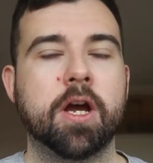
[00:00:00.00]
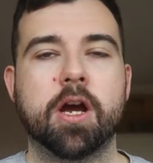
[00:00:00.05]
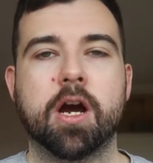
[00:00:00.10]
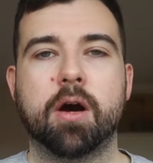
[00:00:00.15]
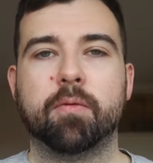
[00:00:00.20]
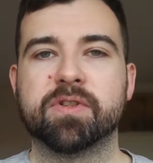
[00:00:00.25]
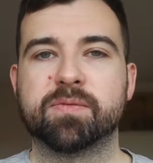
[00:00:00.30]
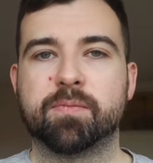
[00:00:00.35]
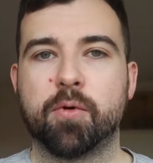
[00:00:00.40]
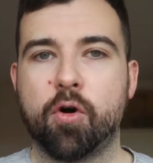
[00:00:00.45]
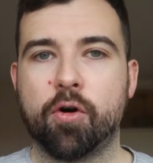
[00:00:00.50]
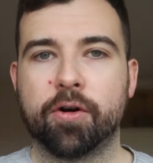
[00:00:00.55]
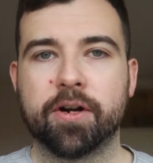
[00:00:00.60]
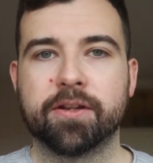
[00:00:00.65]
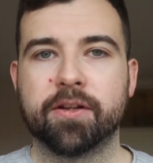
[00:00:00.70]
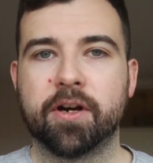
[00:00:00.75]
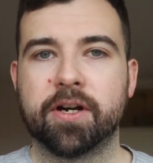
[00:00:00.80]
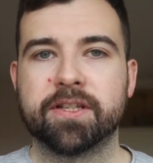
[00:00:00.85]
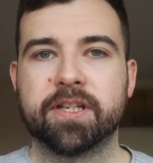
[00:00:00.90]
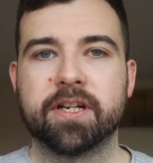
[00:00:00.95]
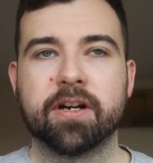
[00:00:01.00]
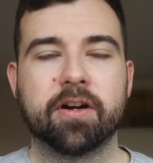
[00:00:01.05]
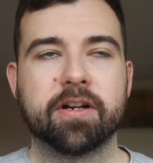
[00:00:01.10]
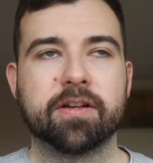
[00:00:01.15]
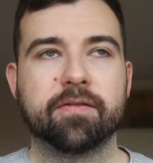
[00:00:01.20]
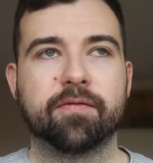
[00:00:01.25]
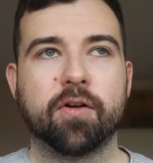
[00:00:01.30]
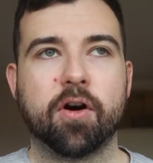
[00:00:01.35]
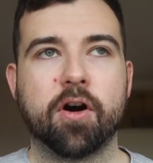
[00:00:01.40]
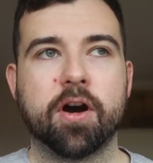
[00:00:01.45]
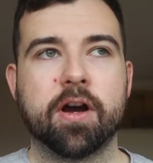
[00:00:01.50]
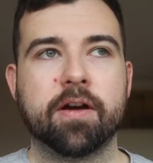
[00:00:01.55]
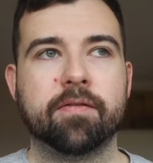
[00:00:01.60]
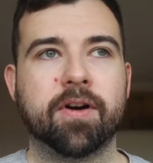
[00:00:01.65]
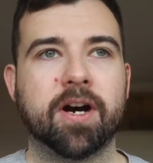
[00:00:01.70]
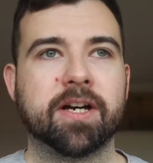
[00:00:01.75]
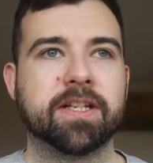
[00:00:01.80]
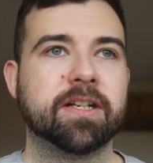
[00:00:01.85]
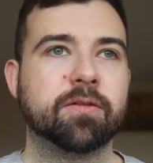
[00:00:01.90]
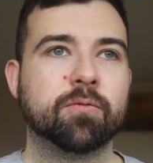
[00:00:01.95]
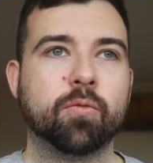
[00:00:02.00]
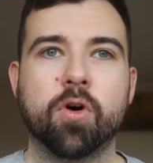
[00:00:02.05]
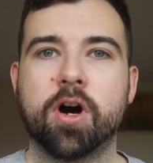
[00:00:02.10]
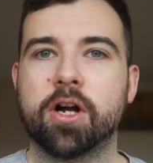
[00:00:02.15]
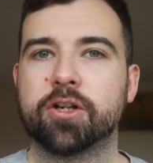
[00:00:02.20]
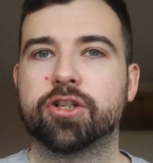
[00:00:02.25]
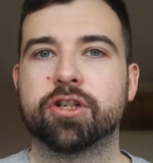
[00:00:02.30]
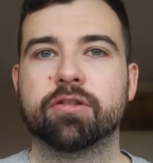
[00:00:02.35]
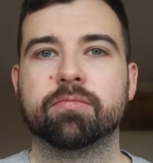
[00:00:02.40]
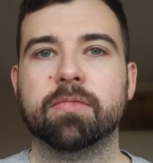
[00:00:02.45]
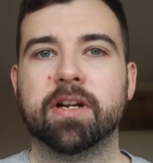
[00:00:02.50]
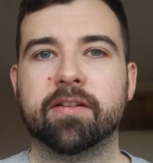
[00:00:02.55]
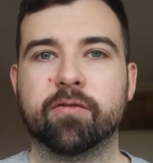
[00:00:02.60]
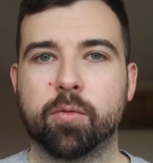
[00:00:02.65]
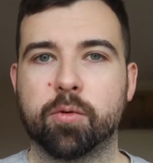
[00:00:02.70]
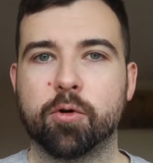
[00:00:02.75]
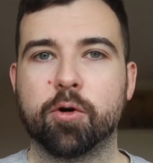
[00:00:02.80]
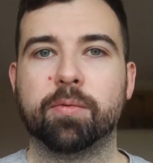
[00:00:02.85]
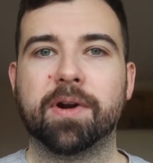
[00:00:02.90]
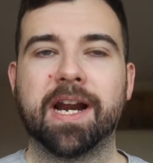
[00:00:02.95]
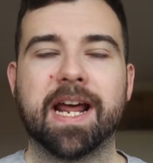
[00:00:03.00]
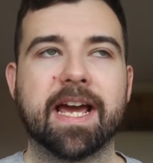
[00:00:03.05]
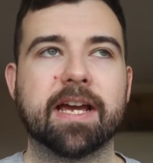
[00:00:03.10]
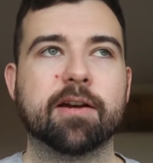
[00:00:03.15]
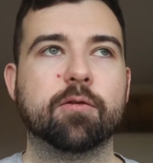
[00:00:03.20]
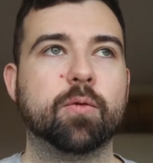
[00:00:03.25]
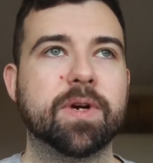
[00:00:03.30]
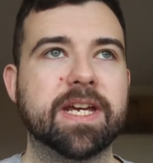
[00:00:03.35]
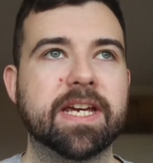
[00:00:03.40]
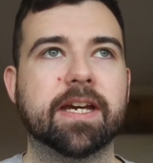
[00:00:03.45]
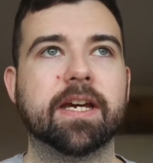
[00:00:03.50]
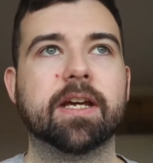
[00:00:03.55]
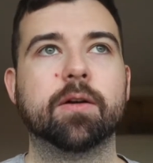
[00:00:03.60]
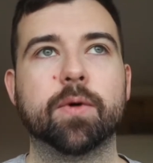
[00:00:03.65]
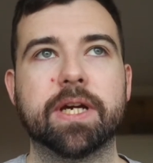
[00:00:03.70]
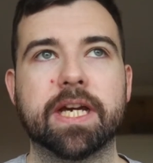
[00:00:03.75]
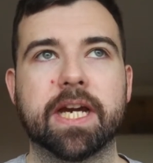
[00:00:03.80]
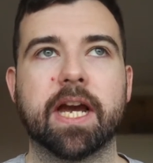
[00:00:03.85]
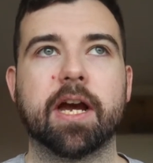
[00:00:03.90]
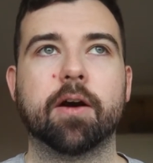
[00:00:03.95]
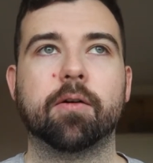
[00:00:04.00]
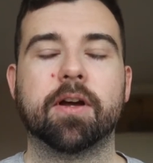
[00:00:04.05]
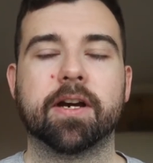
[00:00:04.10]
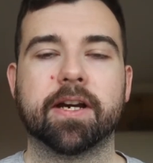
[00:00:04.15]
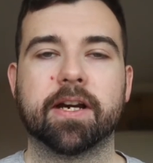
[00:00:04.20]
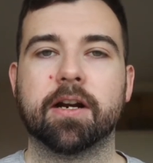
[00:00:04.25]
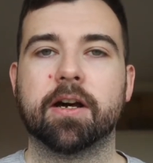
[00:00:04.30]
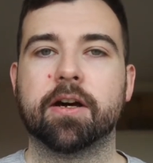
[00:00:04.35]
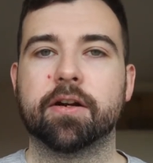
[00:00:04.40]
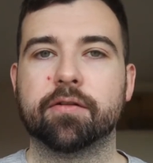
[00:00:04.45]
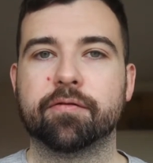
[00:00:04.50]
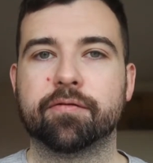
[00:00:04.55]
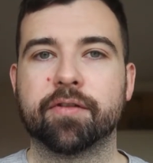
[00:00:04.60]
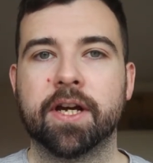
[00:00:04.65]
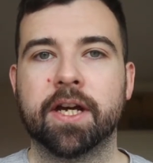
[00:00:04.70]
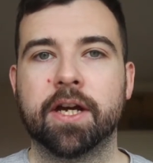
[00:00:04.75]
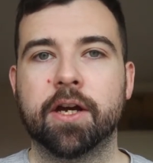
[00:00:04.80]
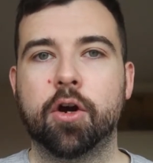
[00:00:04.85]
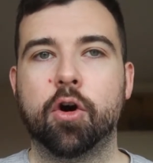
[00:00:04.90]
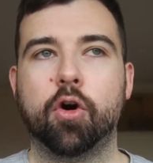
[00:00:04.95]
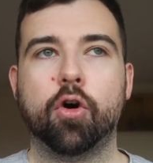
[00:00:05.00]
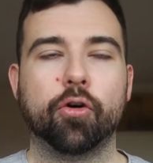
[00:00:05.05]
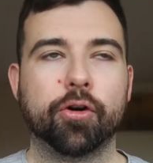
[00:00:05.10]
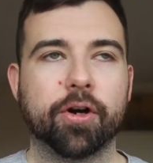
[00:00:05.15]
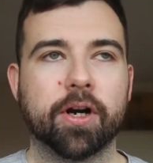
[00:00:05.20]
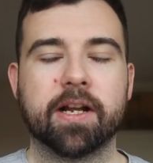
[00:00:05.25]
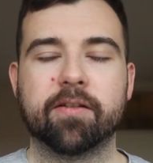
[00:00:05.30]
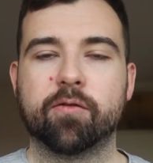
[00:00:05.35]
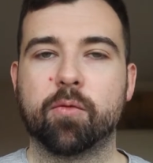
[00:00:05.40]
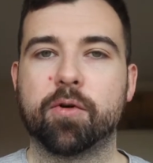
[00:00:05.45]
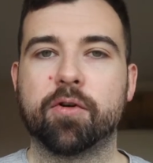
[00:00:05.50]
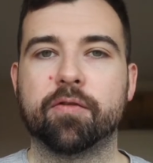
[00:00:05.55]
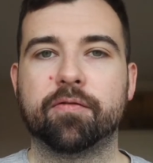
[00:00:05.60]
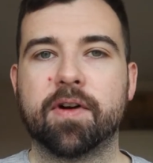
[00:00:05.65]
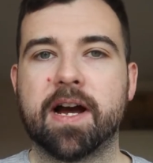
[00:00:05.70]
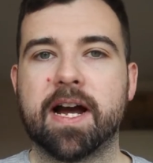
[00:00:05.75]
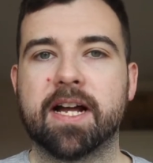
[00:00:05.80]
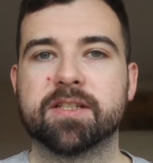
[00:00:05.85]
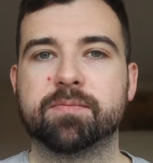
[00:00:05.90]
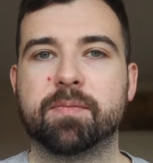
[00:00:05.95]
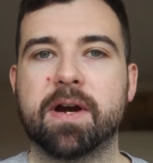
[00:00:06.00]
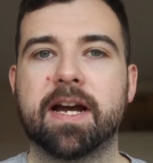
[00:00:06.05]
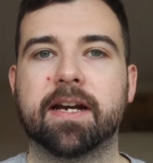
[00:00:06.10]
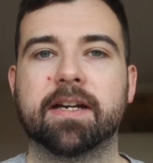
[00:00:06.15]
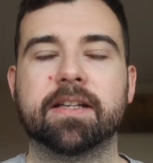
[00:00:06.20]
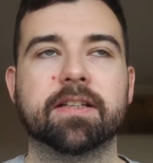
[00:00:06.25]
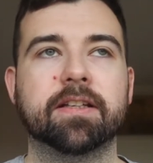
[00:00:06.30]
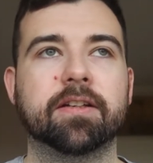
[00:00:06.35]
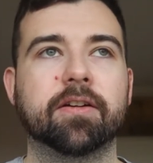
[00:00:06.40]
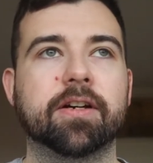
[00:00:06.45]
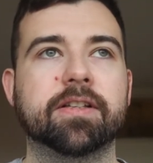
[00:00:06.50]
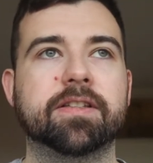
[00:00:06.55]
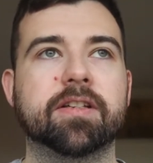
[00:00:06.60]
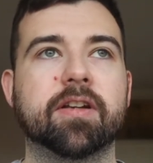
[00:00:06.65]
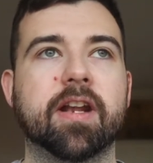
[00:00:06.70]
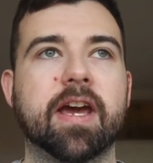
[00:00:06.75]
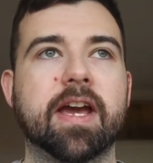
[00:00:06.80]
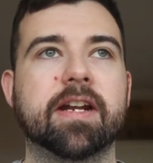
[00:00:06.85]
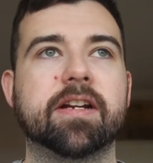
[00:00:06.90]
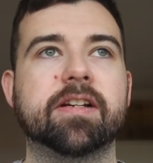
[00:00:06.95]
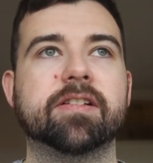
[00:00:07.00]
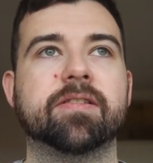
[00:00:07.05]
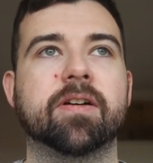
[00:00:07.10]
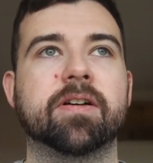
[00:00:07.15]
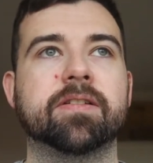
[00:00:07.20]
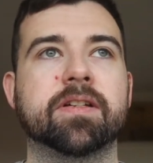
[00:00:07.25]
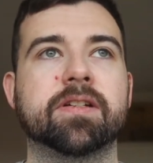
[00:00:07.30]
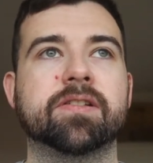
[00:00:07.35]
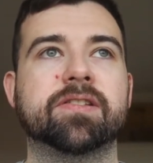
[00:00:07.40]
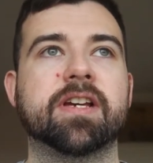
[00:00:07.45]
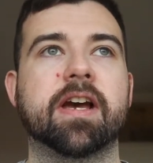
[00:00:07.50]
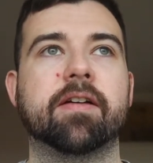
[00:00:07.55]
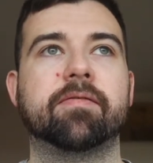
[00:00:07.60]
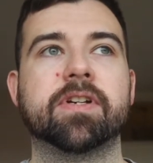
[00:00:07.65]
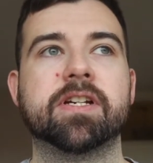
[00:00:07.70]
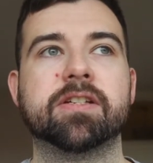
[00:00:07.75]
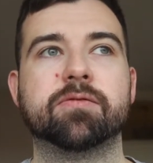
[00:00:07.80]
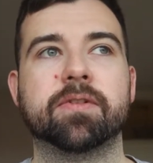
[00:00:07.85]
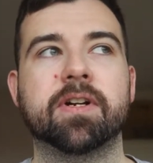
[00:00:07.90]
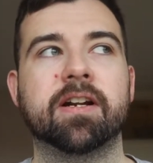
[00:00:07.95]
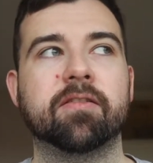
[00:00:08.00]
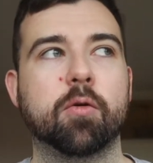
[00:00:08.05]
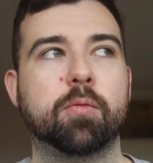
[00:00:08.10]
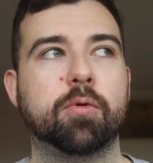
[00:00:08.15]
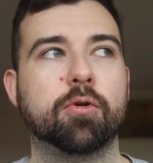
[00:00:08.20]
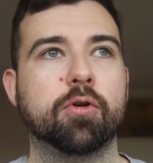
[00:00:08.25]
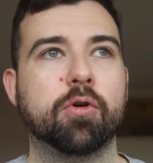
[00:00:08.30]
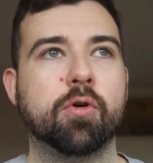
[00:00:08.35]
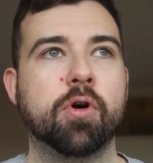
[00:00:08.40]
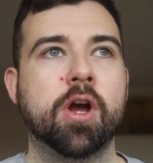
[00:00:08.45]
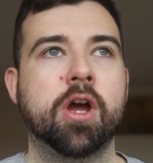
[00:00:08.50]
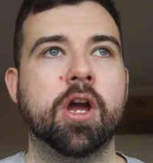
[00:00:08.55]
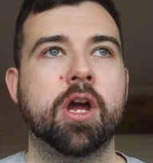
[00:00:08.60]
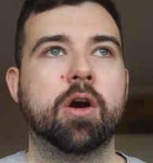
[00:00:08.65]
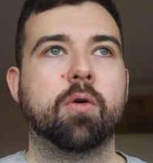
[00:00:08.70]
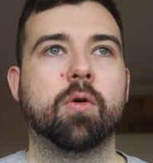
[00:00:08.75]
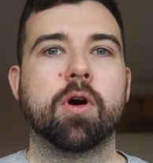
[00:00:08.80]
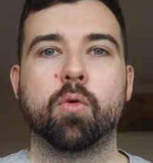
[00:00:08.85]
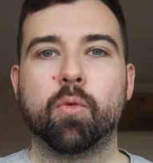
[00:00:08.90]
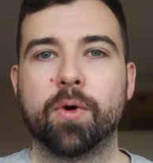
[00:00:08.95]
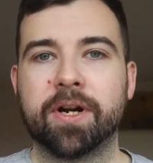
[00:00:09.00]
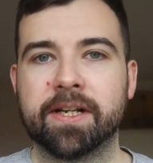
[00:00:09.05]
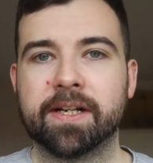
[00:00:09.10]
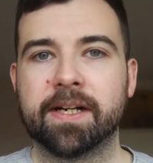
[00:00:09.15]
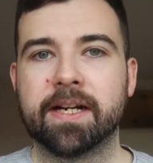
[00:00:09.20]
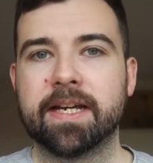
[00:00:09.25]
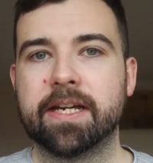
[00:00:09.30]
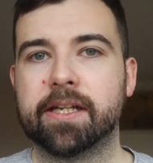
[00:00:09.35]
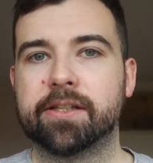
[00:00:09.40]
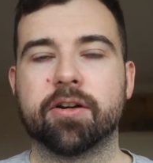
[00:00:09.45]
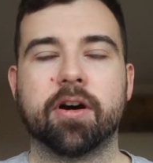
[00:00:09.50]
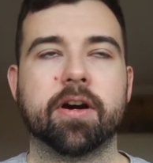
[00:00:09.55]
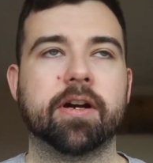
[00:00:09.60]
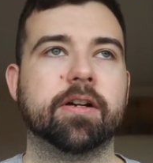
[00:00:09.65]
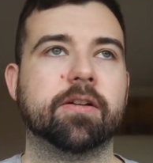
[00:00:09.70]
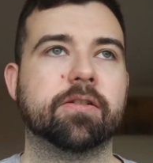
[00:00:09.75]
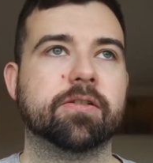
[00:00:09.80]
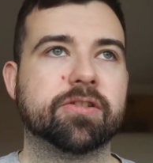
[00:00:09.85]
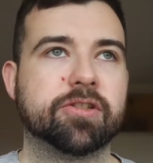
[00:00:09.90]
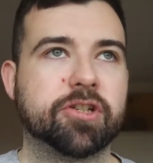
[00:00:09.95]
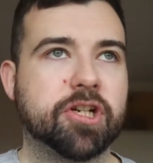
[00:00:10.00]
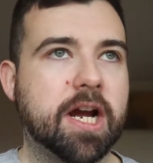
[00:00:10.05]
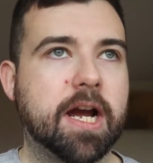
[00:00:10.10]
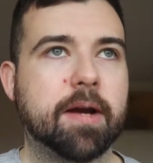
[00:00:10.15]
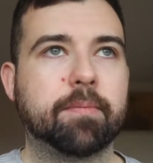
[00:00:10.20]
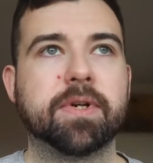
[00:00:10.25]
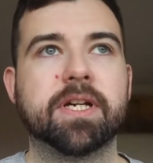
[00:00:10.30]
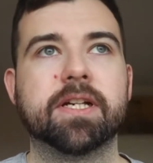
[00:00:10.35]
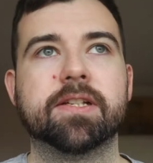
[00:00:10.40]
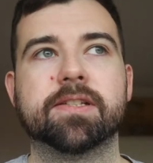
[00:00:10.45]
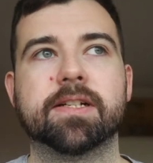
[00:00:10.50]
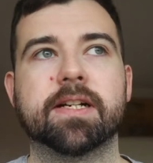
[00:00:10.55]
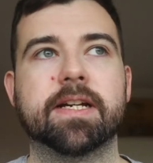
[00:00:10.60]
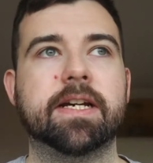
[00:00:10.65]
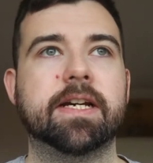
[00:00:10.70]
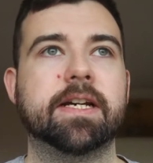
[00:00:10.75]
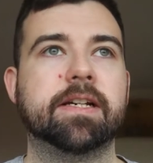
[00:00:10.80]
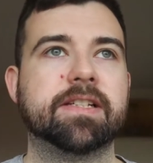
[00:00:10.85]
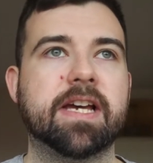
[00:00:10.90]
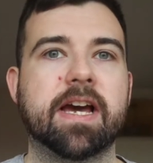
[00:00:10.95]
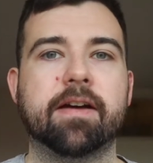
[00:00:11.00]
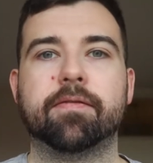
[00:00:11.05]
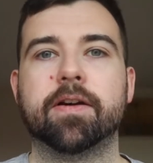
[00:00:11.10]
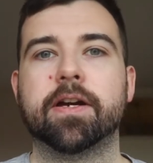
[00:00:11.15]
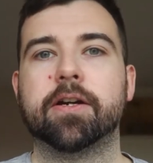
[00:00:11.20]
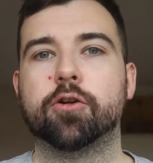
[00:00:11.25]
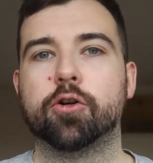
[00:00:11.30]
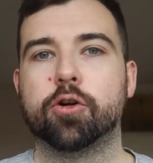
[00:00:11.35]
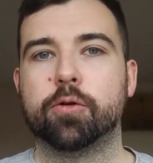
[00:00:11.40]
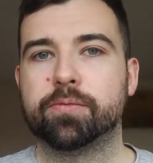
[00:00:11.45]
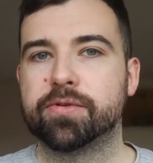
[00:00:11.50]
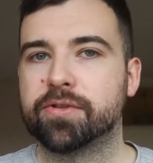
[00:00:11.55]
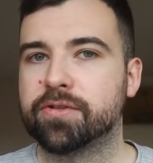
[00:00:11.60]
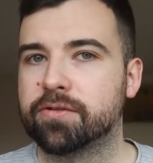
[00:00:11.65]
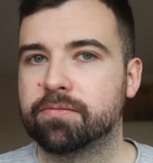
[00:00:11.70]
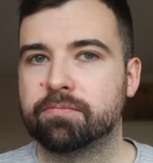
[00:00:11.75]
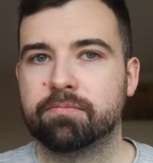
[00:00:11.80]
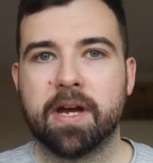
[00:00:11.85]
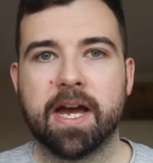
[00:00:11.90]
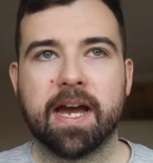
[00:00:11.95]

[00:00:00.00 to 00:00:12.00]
I was born in 1995. I didn't watch Liverpool play week in, week out like a lot of other Liverpool fans back in the 1980s, 1970s when Liverpool were winning league titles, Champions Leagues, FA Cups,